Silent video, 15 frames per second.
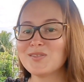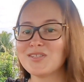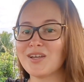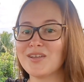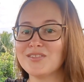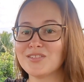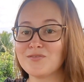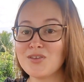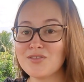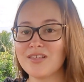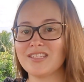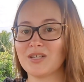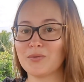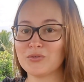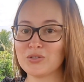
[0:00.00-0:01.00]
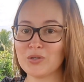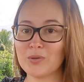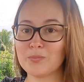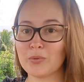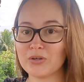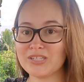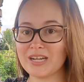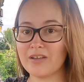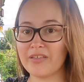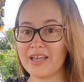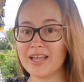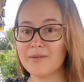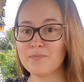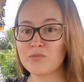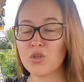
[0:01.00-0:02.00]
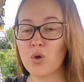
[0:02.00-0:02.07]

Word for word: So there's a few things I want to point out there.